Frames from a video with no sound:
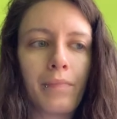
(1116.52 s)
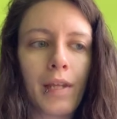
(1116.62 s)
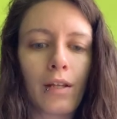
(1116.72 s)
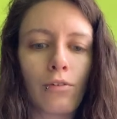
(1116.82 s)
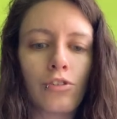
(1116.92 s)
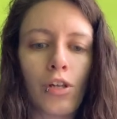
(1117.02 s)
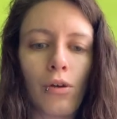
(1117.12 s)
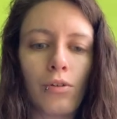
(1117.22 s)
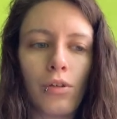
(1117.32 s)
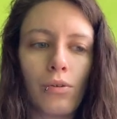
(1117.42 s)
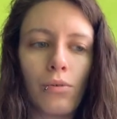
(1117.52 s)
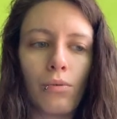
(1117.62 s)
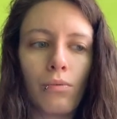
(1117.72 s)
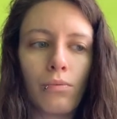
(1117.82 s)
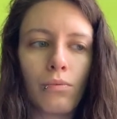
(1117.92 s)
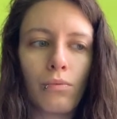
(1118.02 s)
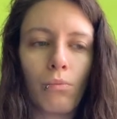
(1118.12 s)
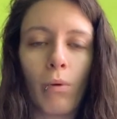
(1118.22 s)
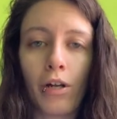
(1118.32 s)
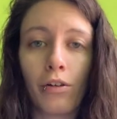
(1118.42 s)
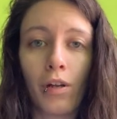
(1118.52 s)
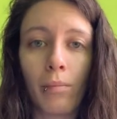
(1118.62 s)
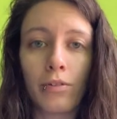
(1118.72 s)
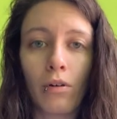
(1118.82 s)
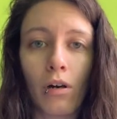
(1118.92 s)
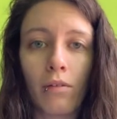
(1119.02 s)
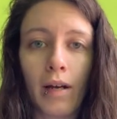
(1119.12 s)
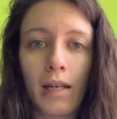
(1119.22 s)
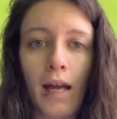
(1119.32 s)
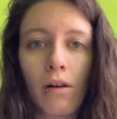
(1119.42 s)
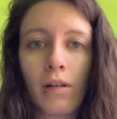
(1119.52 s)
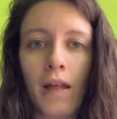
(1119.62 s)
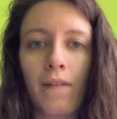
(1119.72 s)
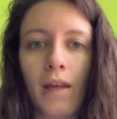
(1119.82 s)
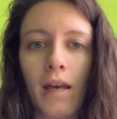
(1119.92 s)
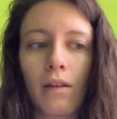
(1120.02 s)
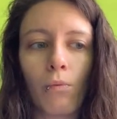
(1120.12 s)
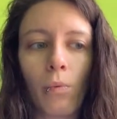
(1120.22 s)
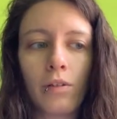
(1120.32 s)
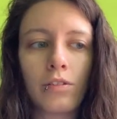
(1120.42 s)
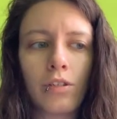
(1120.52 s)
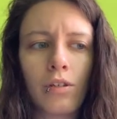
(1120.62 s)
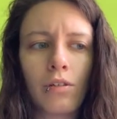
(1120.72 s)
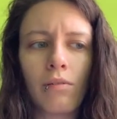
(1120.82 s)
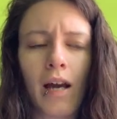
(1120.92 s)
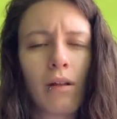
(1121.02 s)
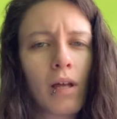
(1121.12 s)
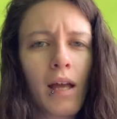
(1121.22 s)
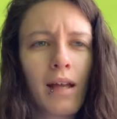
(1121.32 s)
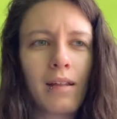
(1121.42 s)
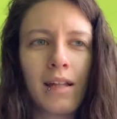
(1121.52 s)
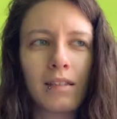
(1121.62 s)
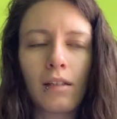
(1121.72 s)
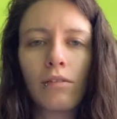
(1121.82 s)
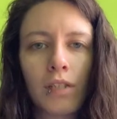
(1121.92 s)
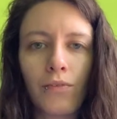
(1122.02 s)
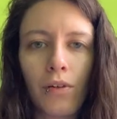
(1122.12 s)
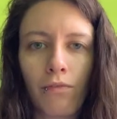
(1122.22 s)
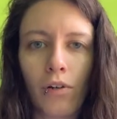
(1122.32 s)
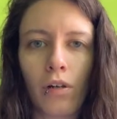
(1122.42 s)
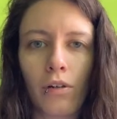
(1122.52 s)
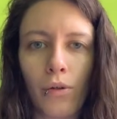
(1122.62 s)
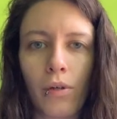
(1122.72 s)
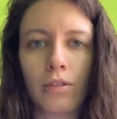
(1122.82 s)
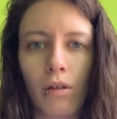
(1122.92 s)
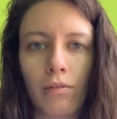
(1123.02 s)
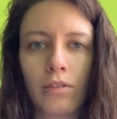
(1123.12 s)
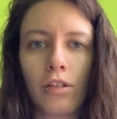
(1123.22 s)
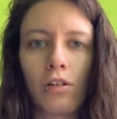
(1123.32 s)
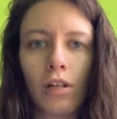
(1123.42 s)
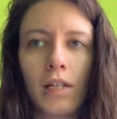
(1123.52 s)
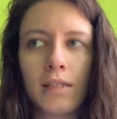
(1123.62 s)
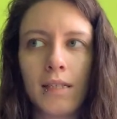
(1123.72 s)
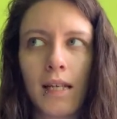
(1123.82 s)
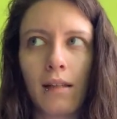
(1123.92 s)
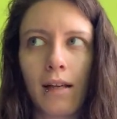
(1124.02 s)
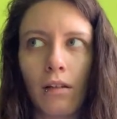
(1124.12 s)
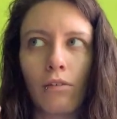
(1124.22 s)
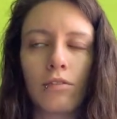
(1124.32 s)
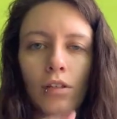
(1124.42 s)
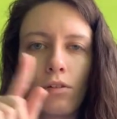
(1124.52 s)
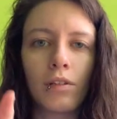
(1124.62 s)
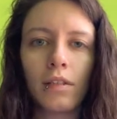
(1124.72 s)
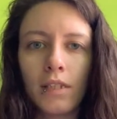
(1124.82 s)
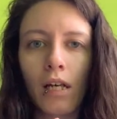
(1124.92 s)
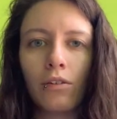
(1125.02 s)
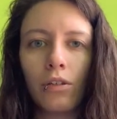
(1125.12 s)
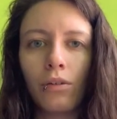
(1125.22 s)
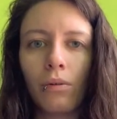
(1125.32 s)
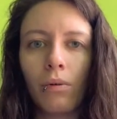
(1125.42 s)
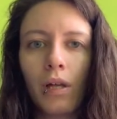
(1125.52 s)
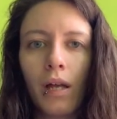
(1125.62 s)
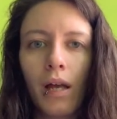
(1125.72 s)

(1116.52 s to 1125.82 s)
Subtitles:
It'll show you where your numbers are right now. And then once it's a little different for new consultants. So you're going to see like a little circle that'll tell you